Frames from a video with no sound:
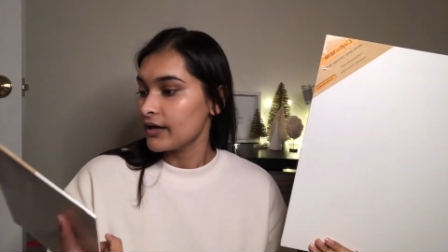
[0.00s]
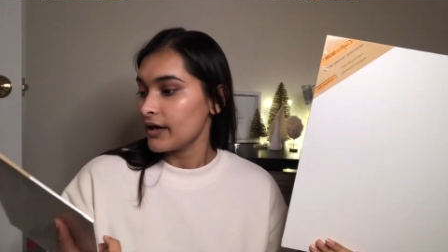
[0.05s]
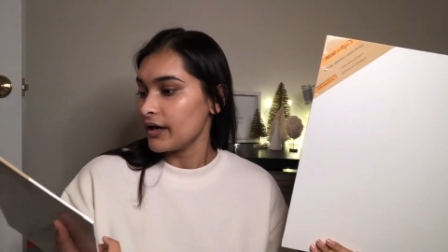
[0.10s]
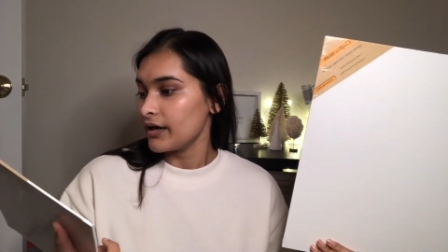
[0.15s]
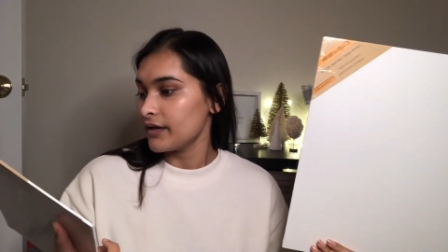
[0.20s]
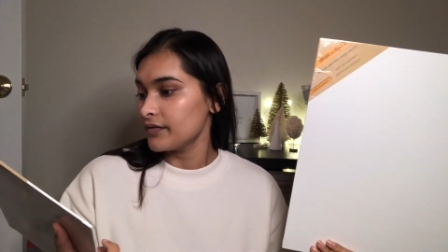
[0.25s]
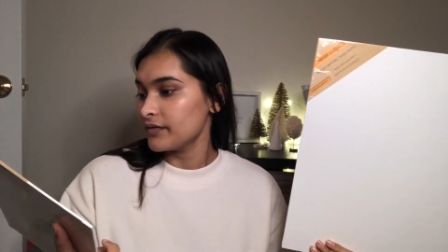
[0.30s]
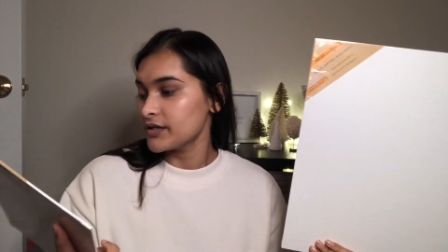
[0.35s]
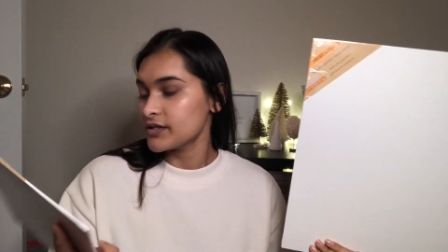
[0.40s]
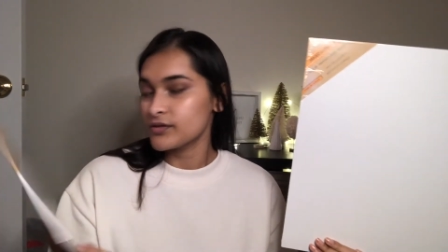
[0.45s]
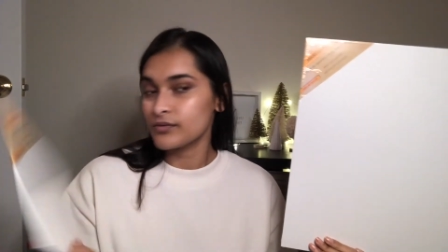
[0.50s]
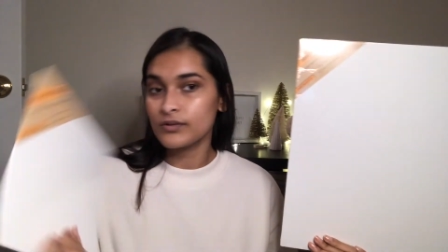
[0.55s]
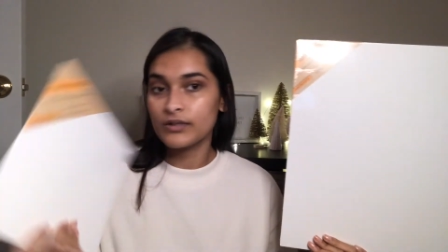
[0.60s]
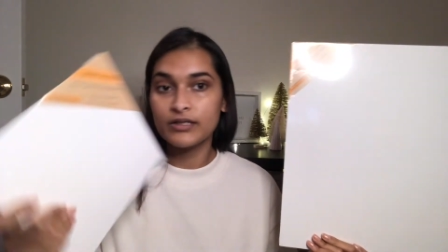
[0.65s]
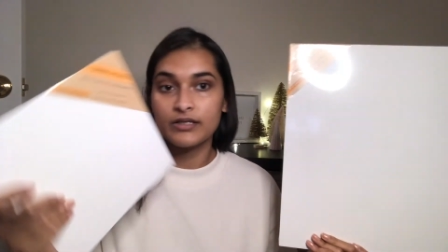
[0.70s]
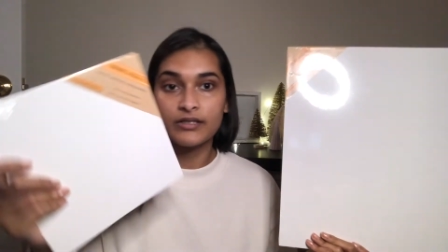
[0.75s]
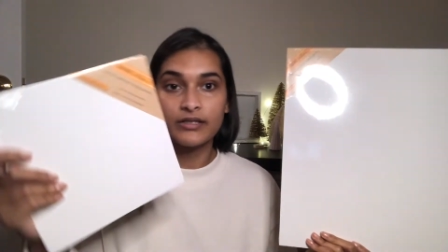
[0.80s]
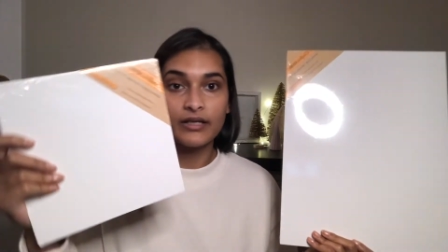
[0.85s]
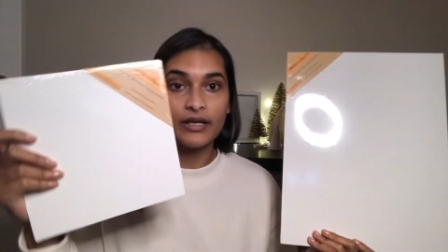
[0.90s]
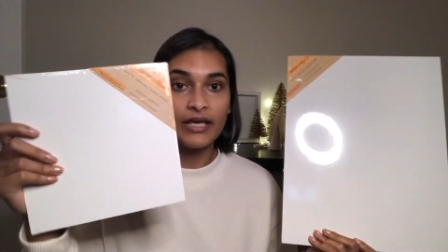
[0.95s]
and this one
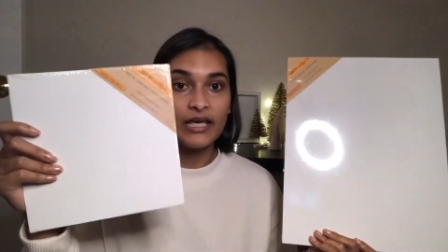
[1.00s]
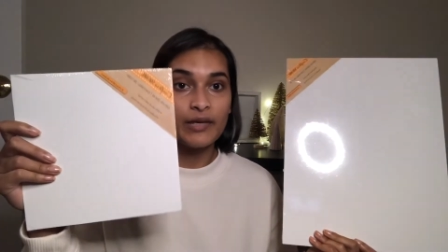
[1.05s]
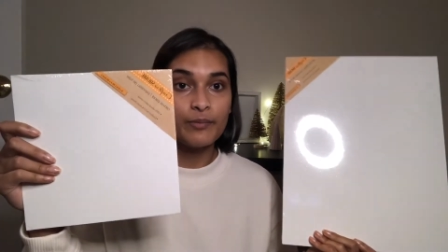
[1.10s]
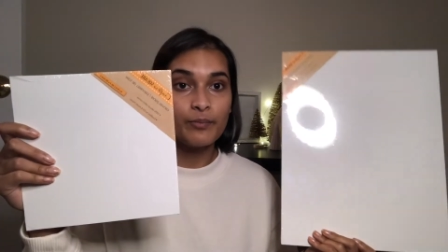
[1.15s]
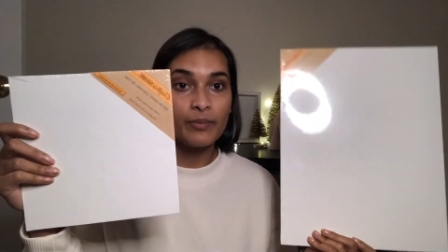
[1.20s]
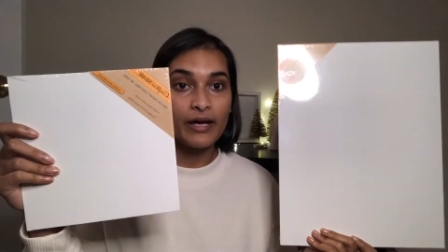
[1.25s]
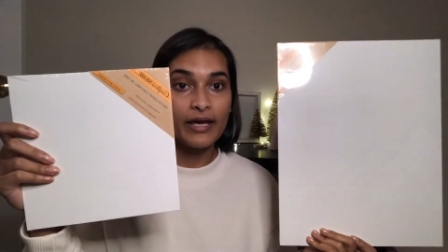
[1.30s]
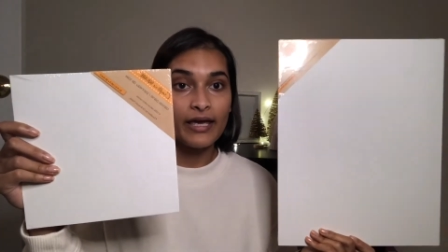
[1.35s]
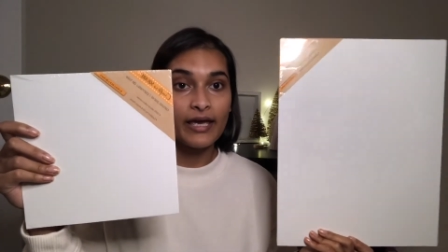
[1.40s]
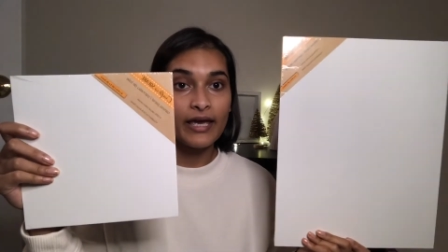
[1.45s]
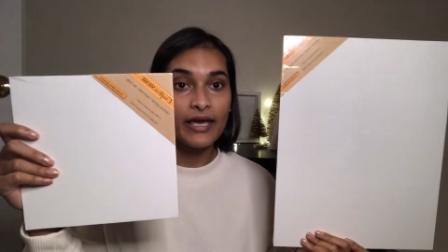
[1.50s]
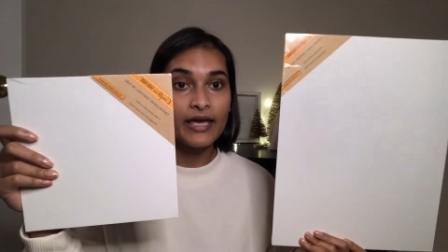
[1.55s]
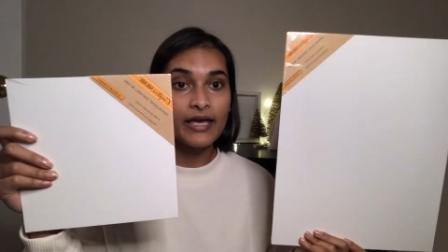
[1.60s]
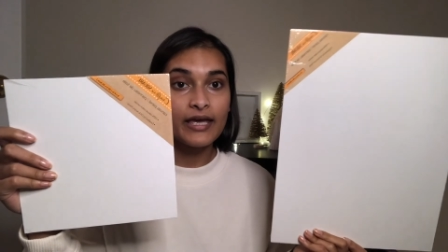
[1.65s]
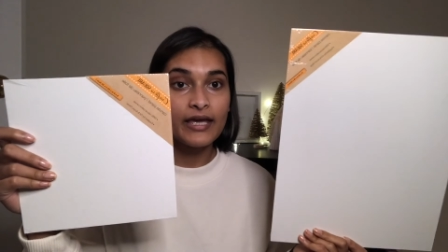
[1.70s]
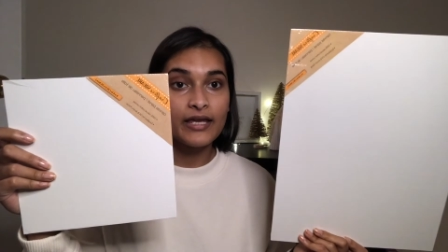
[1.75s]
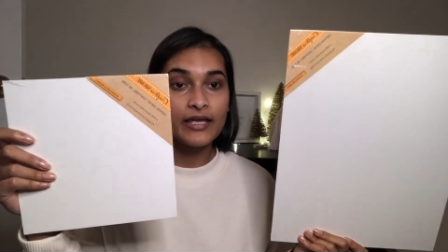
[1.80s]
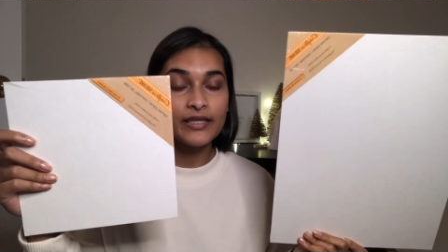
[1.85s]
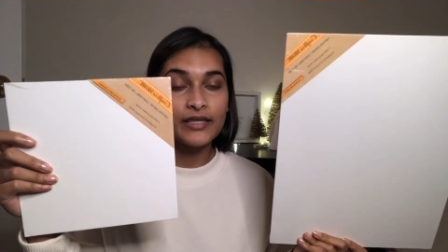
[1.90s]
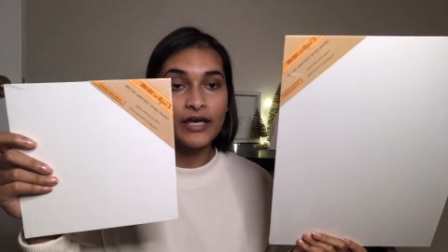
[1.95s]
is an 8 by
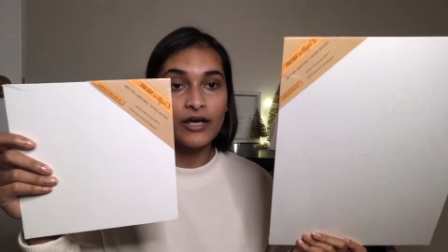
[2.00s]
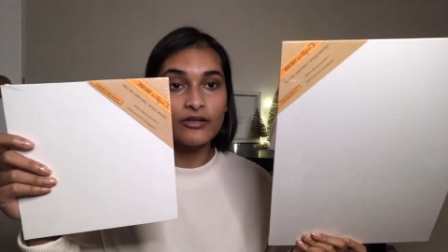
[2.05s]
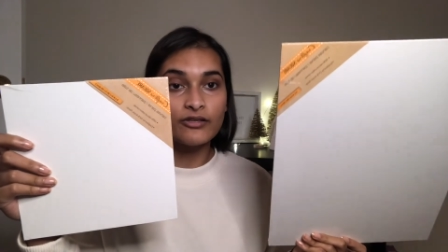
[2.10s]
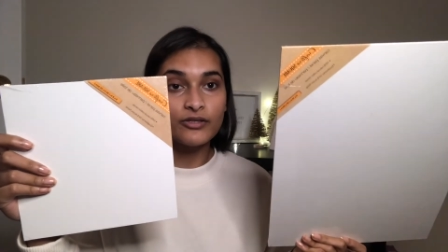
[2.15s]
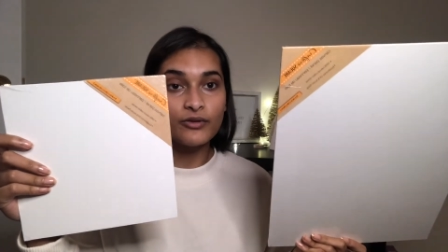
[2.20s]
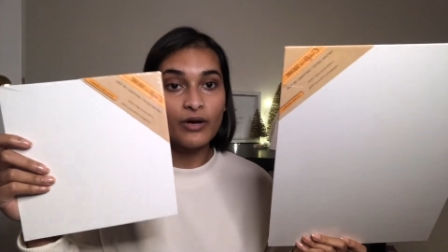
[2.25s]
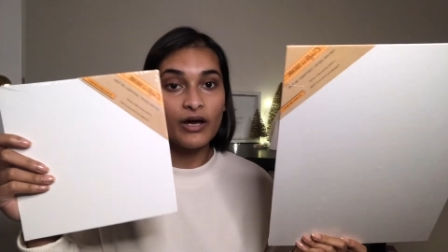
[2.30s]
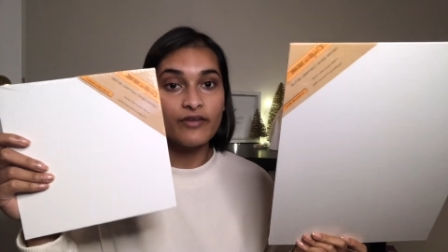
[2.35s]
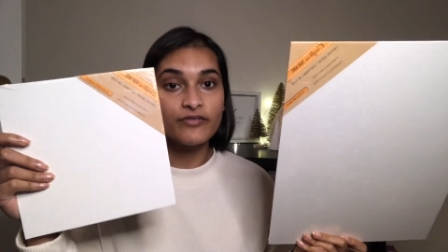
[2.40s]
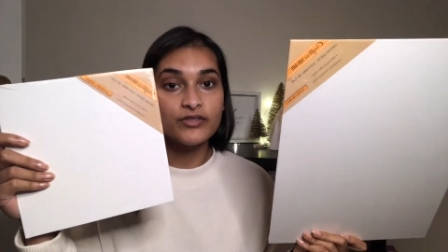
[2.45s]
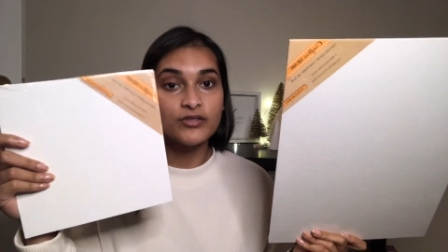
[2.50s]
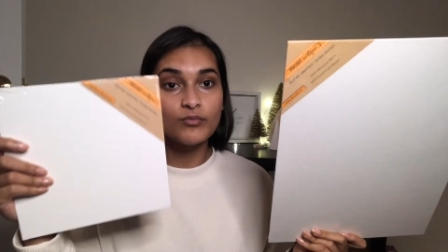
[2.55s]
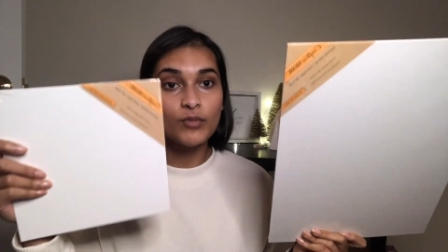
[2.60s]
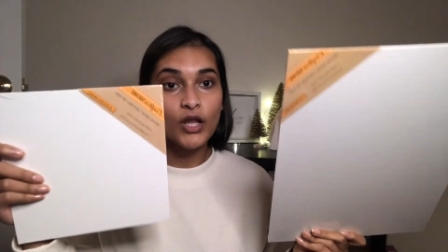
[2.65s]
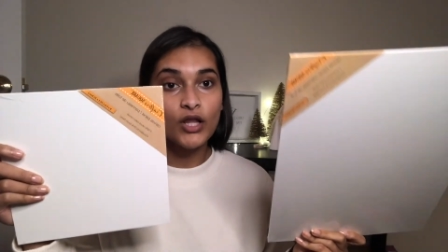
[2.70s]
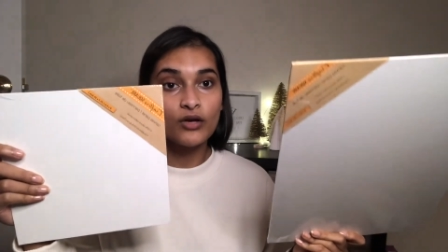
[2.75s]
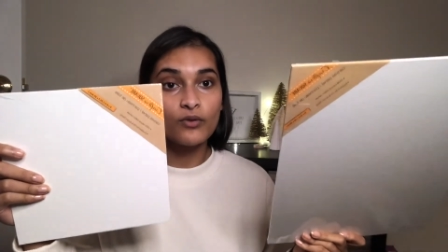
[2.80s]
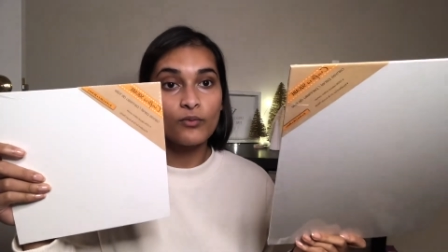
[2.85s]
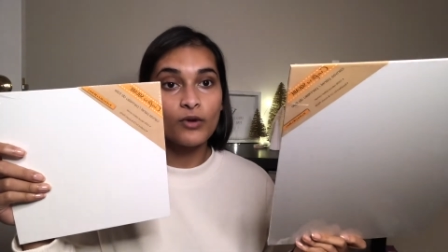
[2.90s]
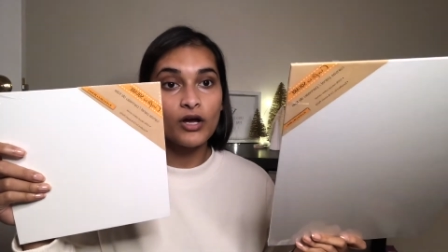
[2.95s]
8 They also have
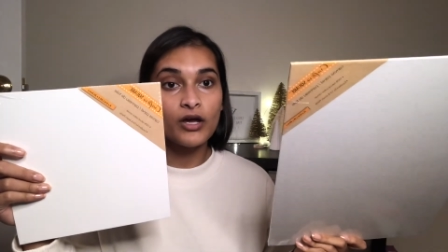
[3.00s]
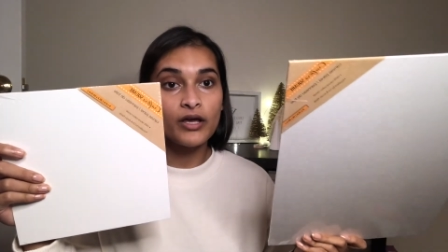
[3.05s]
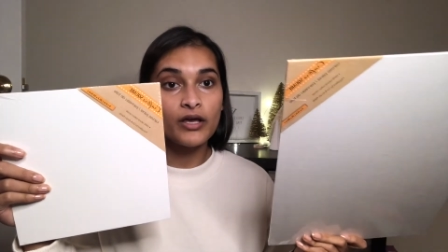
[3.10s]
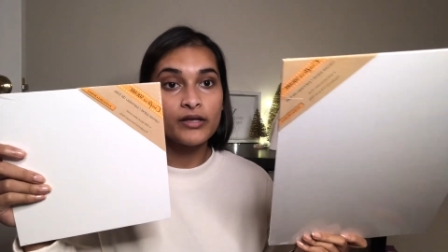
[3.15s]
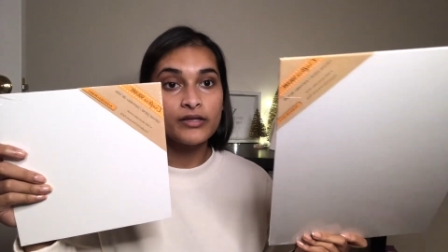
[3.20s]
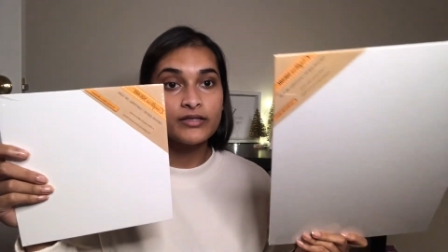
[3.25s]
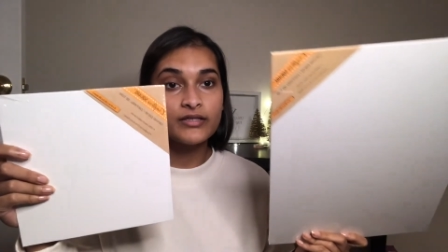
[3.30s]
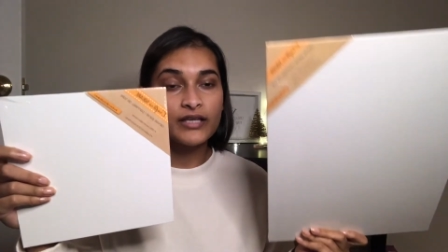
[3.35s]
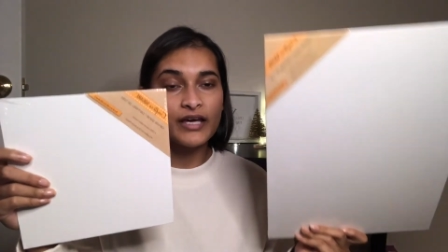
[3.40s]
smaller ones.